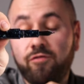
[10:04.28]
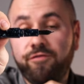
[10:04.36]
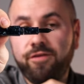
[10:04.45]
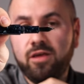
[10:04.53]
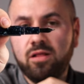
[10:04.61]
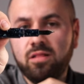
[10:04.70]

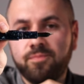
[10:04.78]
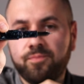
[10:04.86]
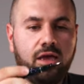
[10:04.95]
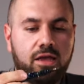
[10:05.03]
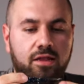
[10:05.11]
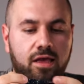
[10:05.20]
feel.
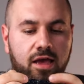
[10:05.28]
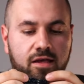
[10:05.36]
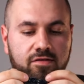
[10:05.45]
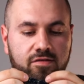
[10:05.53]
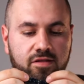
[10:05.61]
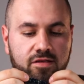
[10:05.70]
It
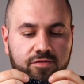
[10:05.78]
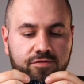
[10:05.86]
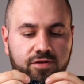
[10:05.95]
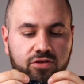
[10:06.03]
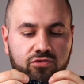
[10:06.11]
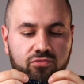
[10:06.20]
has this
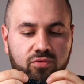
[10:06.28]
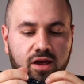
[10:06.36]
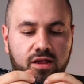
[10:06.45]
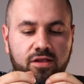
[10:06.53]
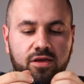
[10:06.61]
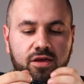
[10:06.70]
feature
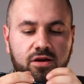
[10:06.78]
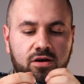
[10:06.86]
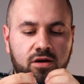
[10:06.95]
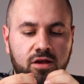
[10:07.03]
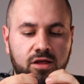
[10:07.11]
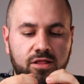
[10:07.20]
right here